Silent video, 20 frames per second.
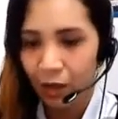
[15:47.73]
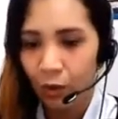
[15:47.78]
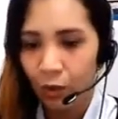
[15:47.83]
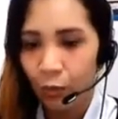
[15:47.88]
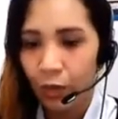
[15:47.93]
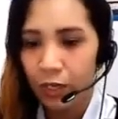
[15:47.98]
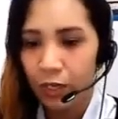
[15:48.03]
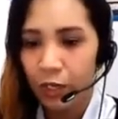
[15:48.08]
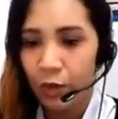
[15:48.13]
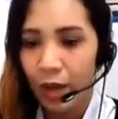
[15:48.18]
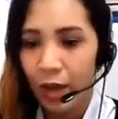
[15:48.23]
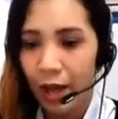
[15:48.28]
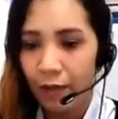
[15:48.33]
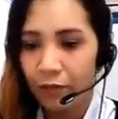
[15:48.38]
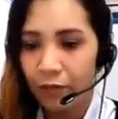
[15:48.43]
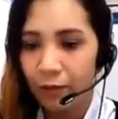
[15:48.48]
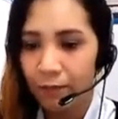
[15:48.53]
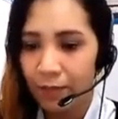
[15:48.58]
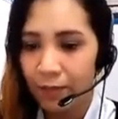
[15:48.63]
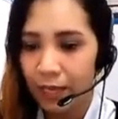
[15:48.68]
When you have
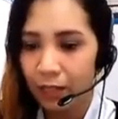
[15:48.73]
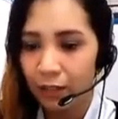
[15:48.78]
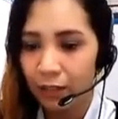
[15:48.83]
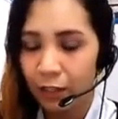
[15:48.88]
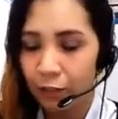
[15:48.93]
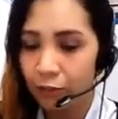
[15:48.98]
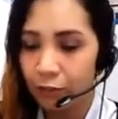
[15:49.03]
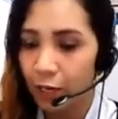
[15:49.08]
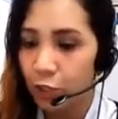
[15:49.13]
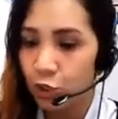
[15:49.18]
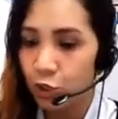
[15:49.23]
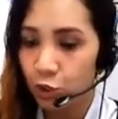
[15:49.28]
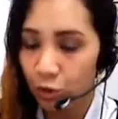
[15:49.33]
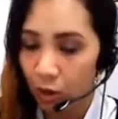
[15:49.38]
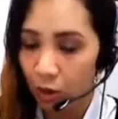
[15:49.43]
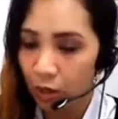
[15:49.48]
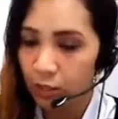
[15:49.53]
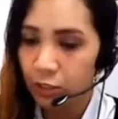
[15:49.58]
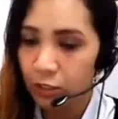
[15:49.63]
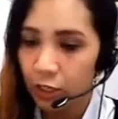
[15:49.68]
a meal in a
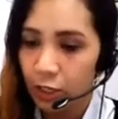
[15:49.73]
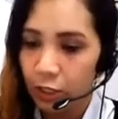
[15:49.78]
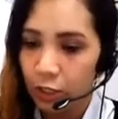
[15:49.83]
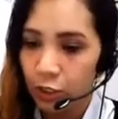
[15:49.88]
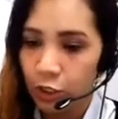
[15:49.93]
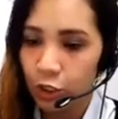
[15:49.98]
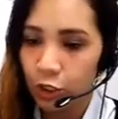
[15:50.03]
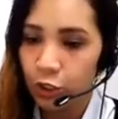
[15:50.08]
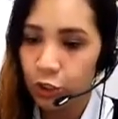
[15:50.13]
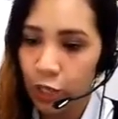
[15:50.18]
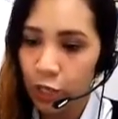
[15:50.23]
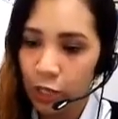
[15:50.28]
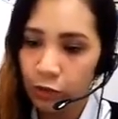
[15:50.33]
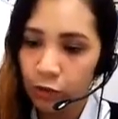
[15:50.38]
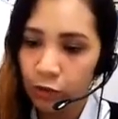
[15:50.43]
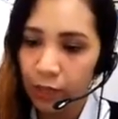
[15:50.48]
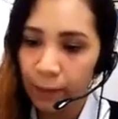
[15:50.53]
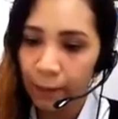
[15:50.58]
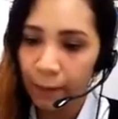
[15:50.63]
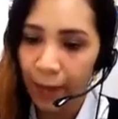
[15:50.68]
restaurant, do you
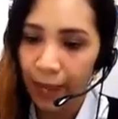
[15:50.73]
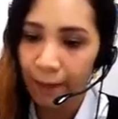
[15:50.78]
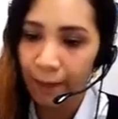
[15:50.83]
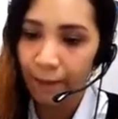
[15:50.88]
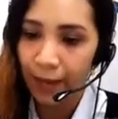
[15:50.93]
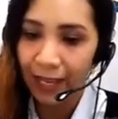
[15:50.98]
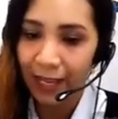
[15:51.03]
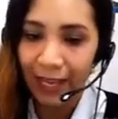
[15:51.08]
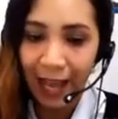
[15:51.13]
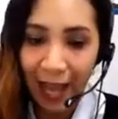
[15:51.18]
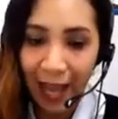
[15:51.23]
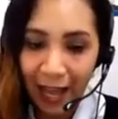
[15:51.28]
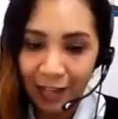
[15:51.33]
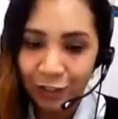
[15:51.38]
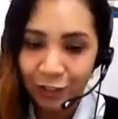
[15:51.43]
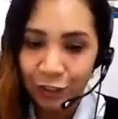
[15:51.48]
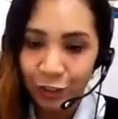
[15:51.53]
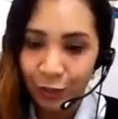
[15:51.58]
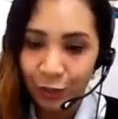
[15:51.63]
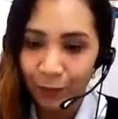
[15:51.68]
generally pay by
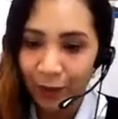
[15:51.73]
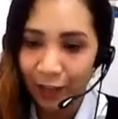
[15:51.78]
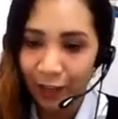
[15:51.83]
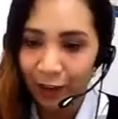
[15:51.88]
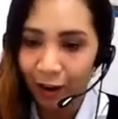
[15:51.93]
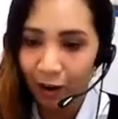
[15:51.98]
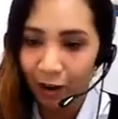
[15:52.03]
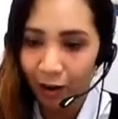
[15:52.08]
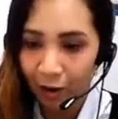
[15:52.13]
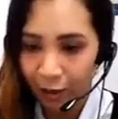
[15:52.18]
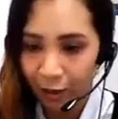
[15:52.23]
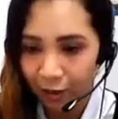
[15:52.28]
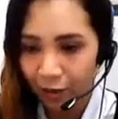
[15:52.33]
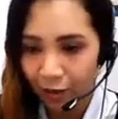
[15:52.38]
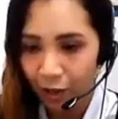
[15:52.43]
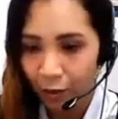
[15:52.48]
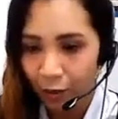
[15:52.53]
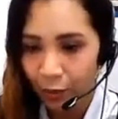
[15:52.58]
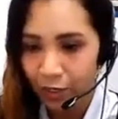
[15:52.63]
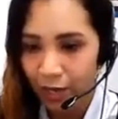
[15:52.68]
cash or by card?
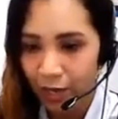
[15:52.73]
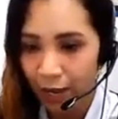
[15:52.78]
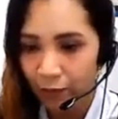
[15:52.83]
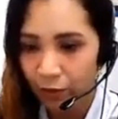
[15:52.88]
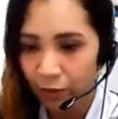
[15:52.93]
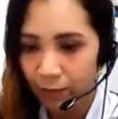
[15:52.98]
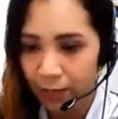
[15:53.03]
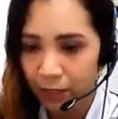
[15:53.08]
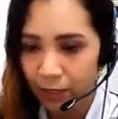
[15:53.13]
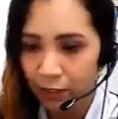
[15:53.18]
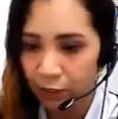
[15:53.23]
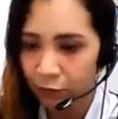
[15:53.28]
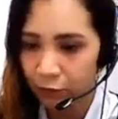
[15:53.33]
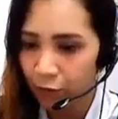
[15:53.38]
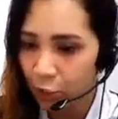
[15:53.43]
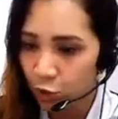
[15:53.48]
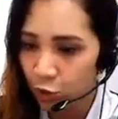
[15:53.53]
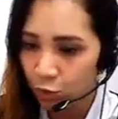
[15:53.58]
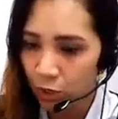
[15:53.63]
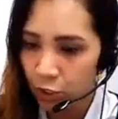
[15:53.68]
When you have a meal in a
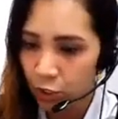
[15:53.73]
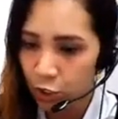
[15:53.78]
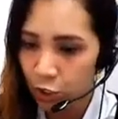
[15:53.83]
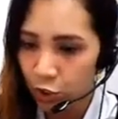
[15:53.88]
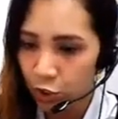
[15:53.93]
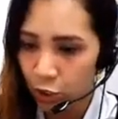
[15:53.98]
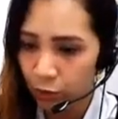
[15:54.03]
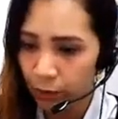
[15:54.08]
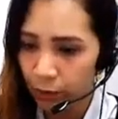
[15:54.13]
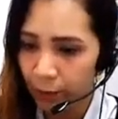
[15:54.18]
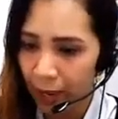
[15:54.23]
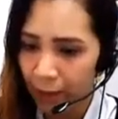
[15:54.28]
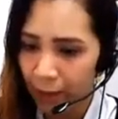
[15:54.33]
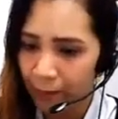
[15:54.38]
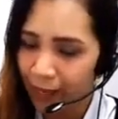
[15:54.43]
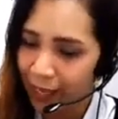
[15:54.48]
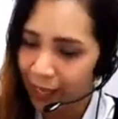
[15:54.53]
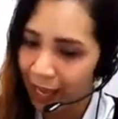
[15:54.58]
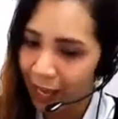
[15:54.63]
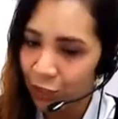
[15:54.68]
restaurant, do you generally pay by
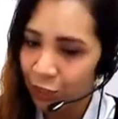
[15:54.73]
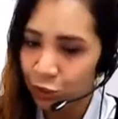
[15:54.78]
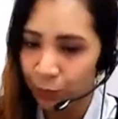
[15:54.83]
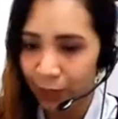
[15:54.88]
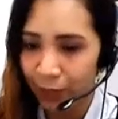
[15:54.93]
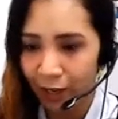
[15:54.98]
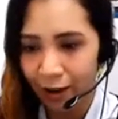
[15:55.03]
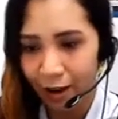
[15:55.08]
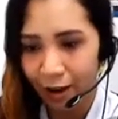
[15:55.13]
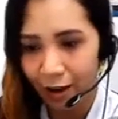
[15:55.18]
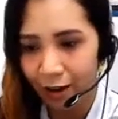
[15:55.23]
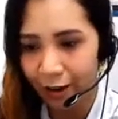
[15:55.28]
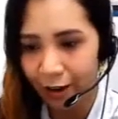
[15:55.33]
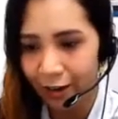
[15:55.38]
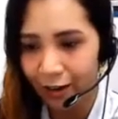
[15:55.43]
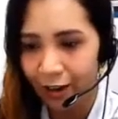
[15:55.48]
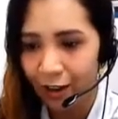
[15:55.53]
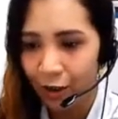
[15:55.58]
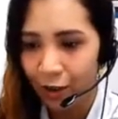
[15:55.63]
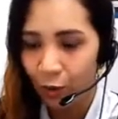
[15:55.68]
cash or by card?
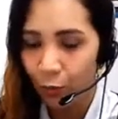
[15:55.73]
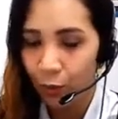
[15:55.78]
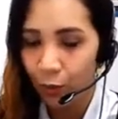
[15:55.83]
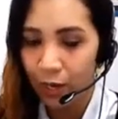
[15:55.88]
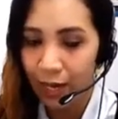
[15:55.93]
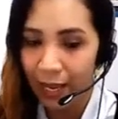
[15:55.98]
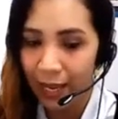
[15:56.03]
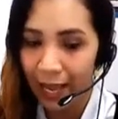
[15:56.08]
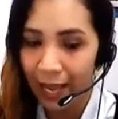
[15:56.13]
When I